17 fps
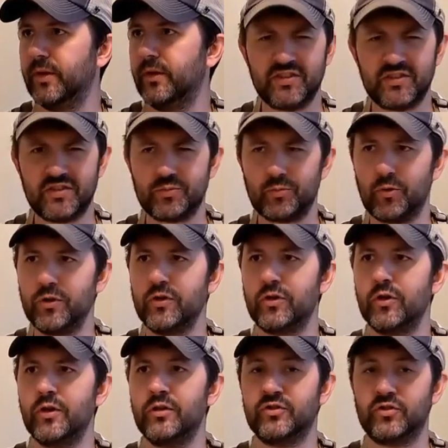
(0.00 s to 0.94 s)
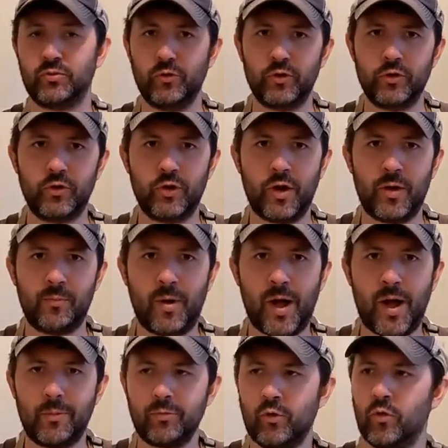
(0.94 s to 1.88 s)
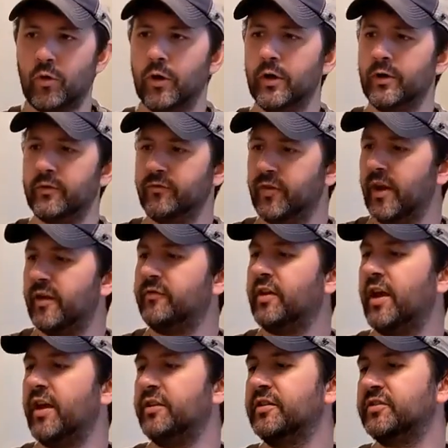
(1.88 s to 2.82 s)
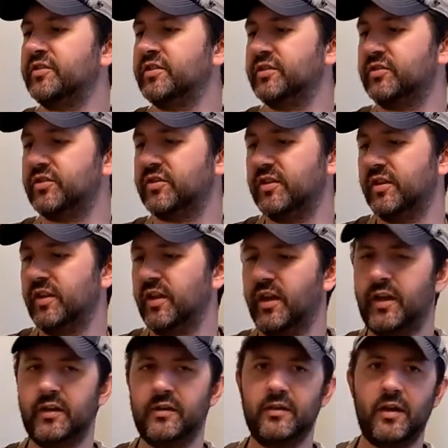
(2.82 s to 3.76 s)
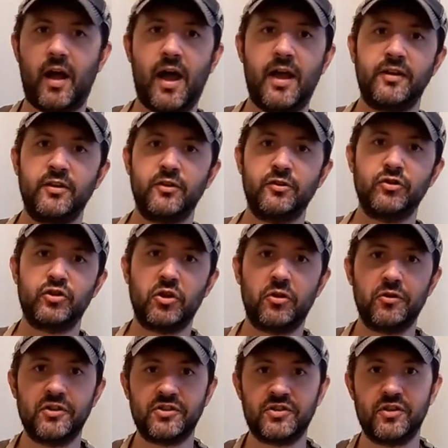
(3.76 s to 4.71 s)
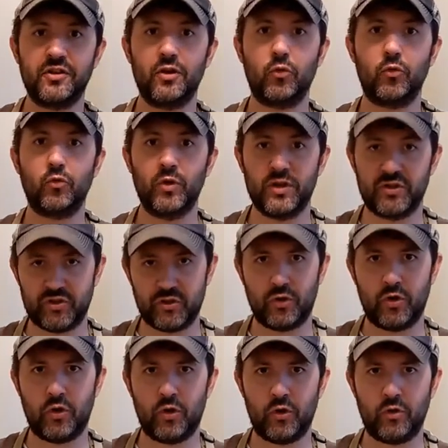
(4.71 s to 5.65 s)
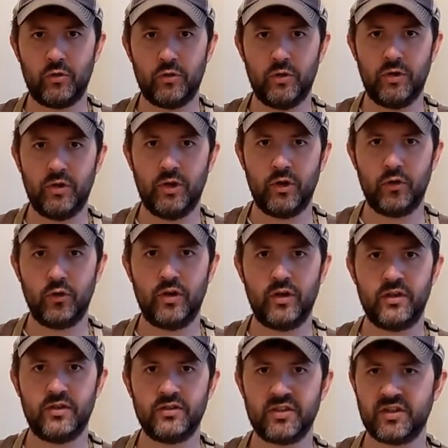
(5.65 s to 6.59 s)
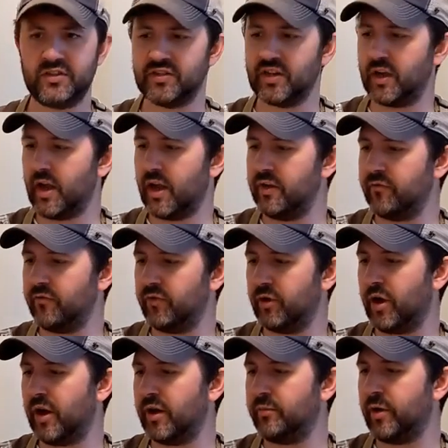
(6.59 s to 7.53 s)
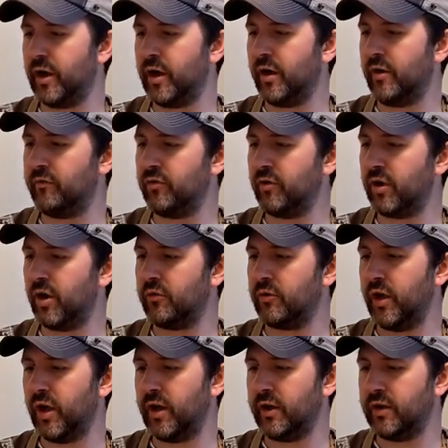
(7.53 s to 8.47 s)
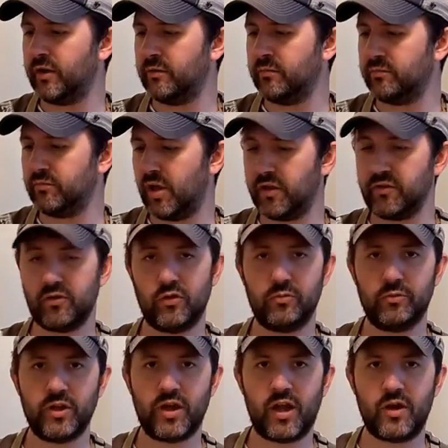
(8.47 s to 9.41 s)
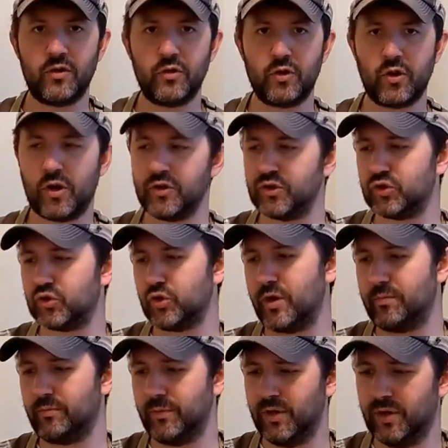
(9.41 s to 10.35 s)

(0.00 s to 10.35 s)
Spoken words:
This is pretty good. It's really good on popcorn if you haven't had this. And I didn't show this in the original ingredients because I kind of forgot about it. I forgot we had it. I think it'll be kind of good on the shrimp.